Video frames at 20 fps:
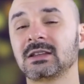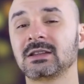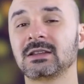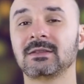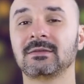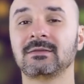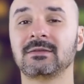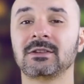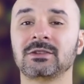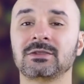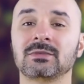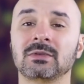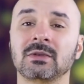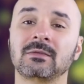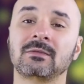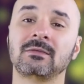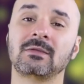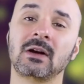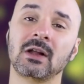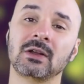individual
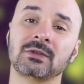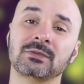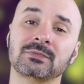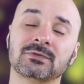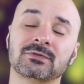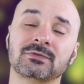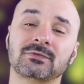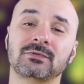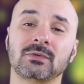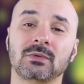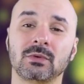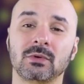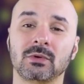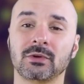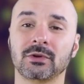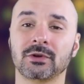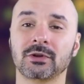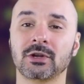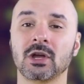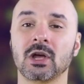volumes
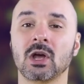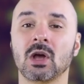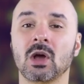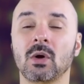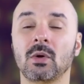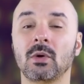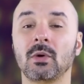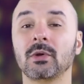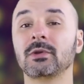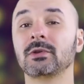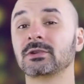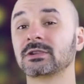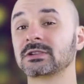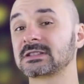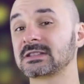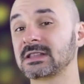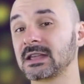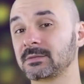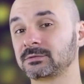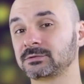for all your
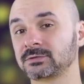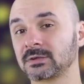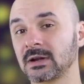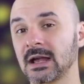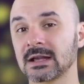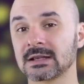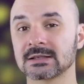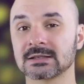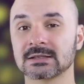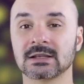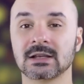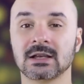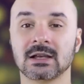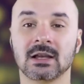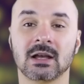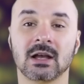stem tracks.